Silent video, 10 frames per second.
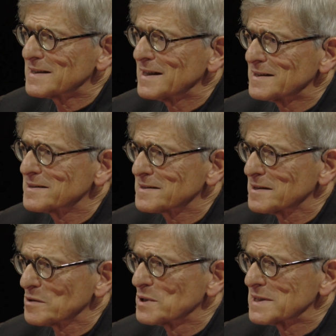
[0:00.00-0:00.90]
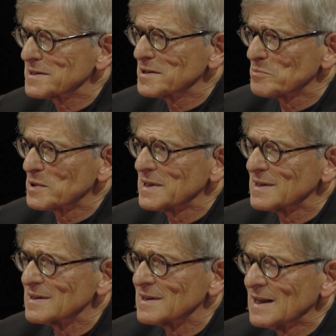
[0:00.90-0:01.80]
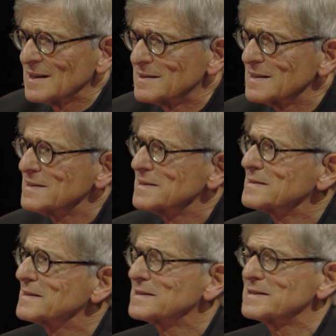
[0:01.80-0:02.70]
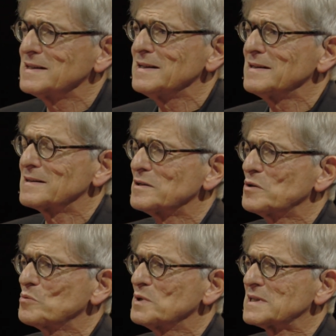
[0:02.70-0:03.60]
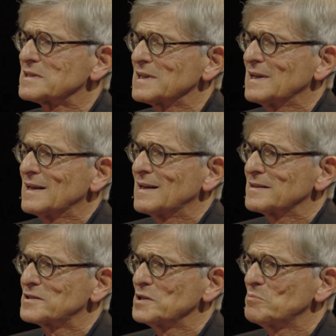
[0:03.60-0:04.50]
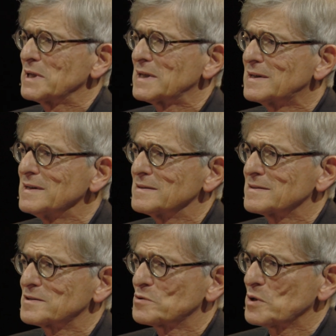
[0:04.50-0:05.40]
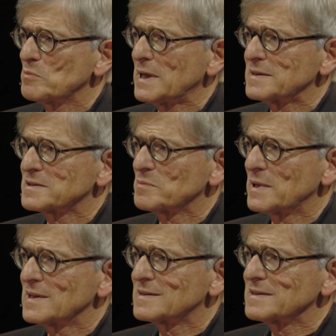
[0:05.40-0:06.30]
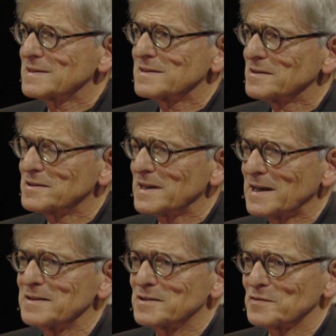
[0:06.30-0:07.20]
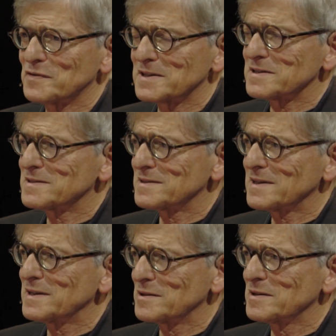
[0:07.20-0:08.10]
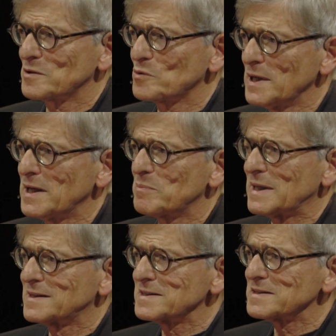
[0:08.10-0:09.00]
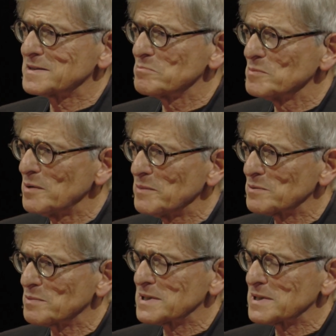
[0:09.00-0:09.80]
identical with him, really. This is the scene in which she begins to emancipate. This is not the end of her way, but this is the moment